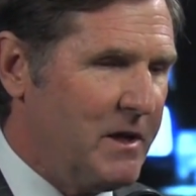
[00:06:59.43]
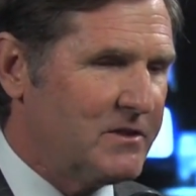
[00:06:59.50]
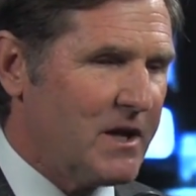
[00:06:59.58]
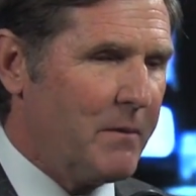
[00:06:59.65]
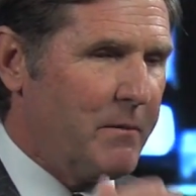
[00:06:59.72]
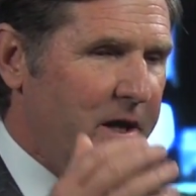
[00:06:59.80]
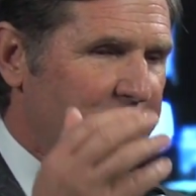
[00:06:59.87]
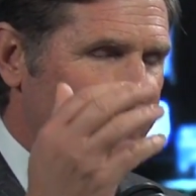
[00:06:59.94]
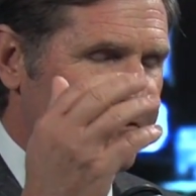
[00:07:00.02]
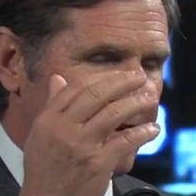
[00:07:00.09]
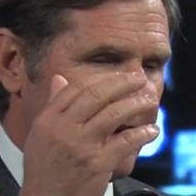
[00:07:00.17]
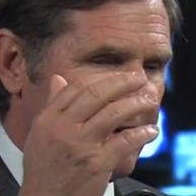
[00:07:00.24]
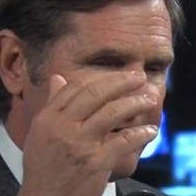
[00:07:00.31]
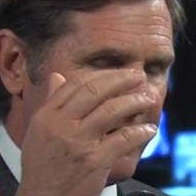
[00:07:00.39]
He's up, he's in,
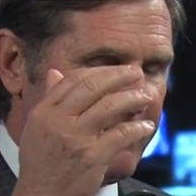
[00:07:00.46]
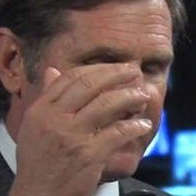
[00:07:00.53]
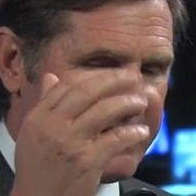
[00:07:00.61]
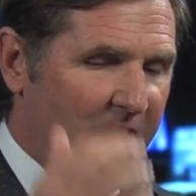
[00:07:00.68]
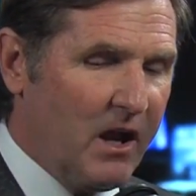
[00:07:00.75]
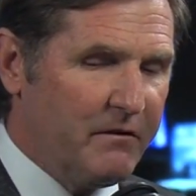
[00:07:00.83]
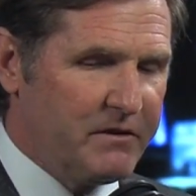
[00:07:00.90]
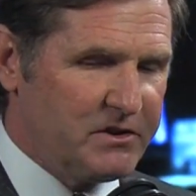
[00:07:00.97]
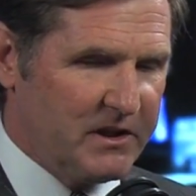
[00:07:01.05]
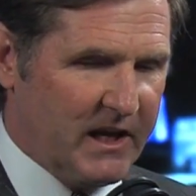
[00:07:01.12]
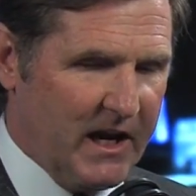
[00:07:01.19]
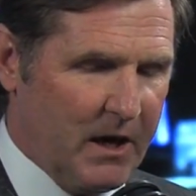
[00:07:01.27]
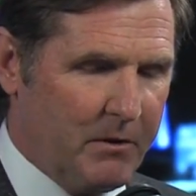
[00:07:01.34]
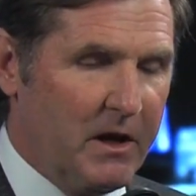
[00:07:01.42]
in front of a television
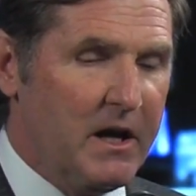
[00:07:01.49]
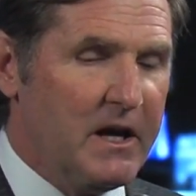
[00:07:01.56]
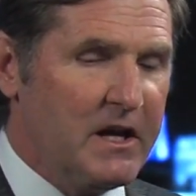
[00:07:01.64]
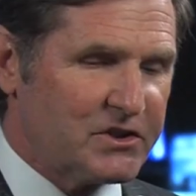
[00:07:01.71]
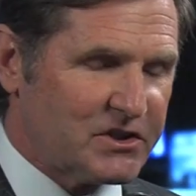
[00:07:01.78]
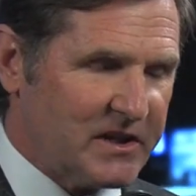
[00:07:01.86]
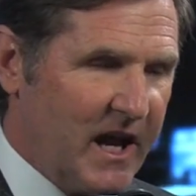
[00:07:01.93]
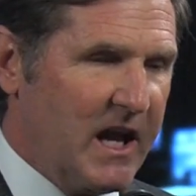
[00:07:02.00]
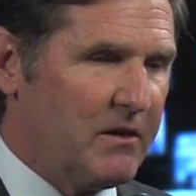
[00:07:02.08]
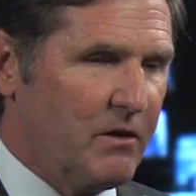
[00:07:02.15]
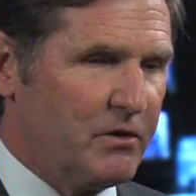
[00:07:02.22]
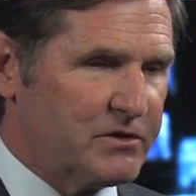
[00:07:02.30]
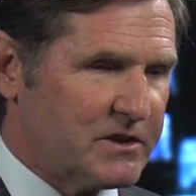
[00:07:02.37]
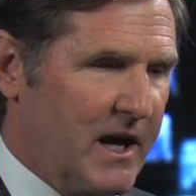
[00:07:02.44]
camera saying
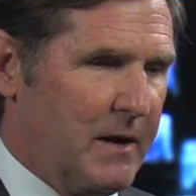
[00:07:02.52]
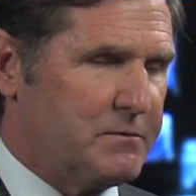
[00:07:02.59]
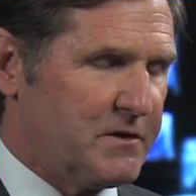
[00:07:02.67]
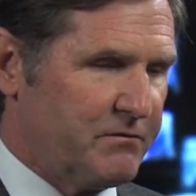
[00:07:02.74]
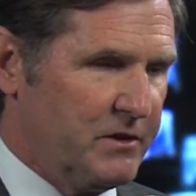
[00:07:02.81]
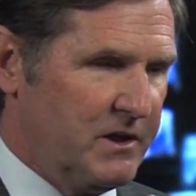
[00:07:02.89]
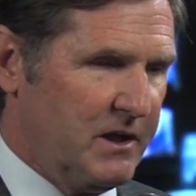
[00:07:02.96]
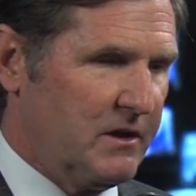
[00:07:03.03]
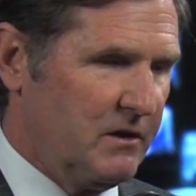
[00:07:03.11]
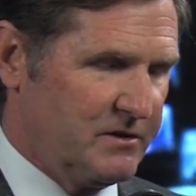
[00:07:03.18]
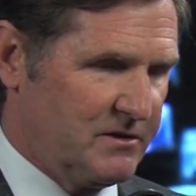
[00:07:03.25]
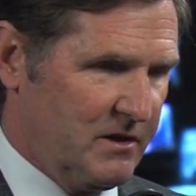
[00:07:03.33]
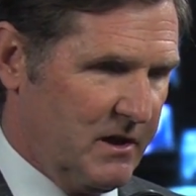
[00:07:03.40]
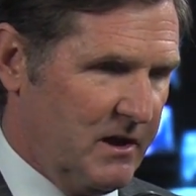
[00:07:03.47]
those types of
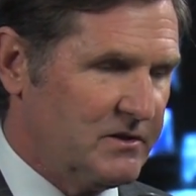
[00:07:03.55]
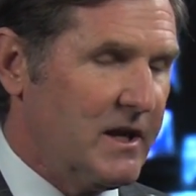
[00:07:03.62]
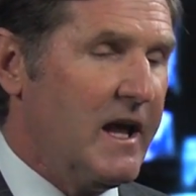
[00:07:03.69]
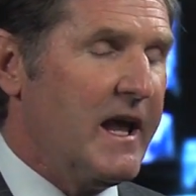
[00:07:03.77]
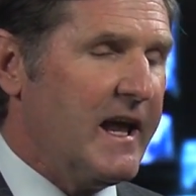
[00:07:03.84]
ridiculous things,